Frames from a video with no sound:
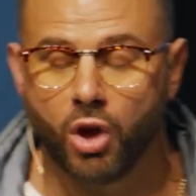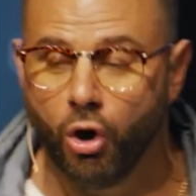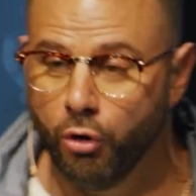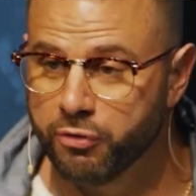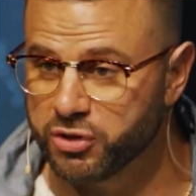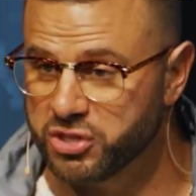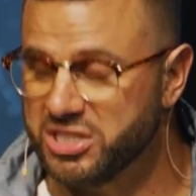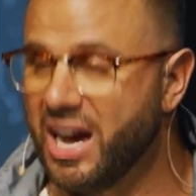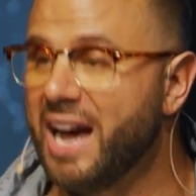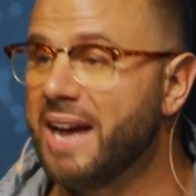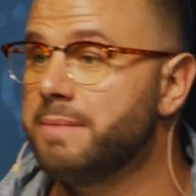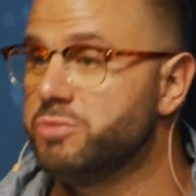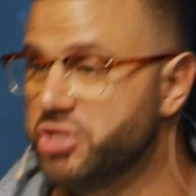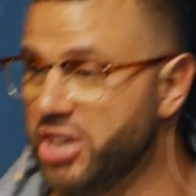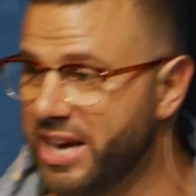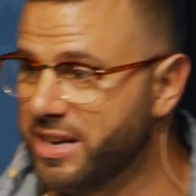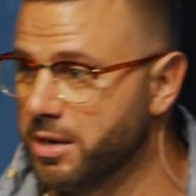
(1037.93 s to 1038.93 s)
Over
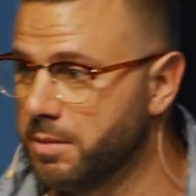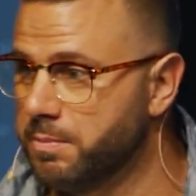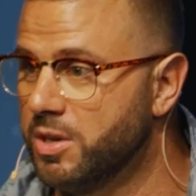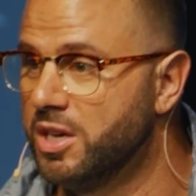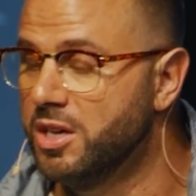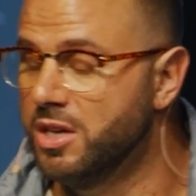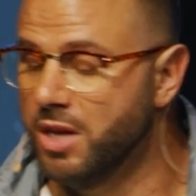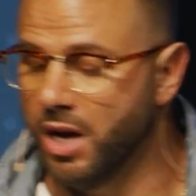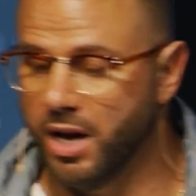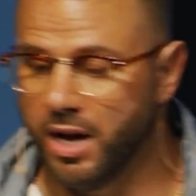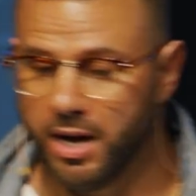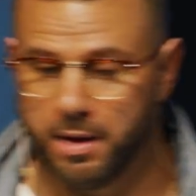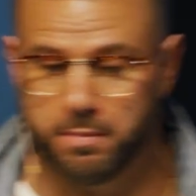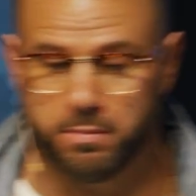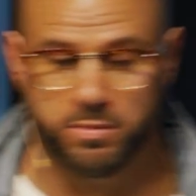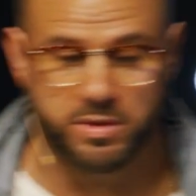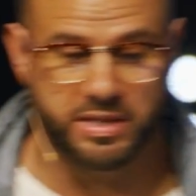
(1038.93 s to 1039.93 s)
time, Jacob
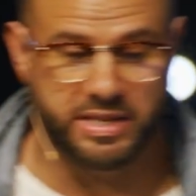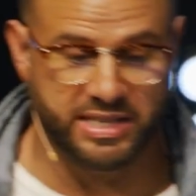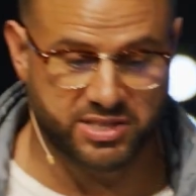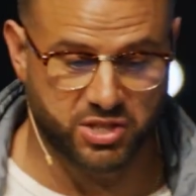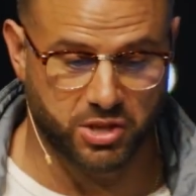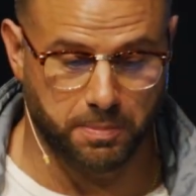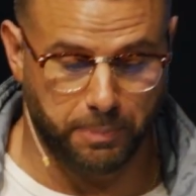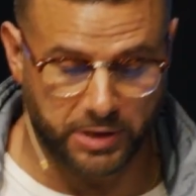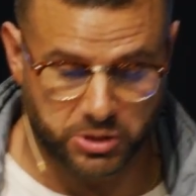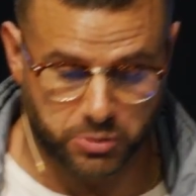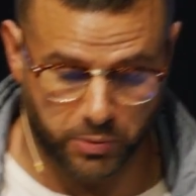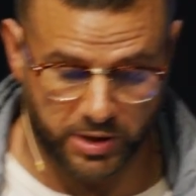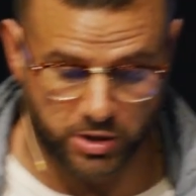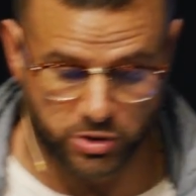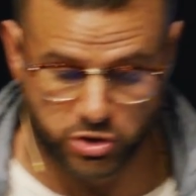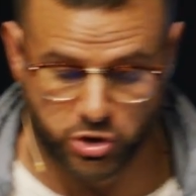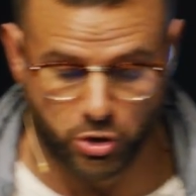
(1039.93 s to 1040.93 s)
gets to the place
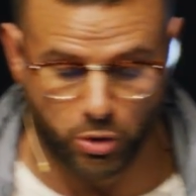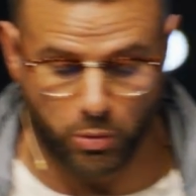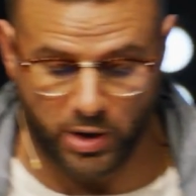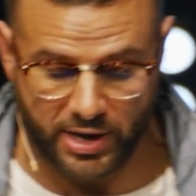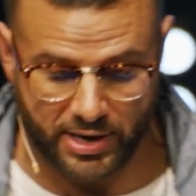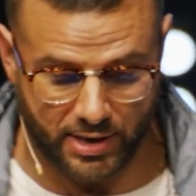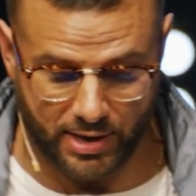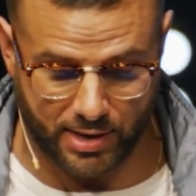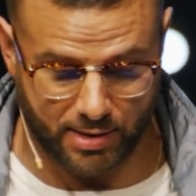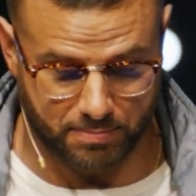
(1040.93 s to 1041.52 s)
where he goes, you know what?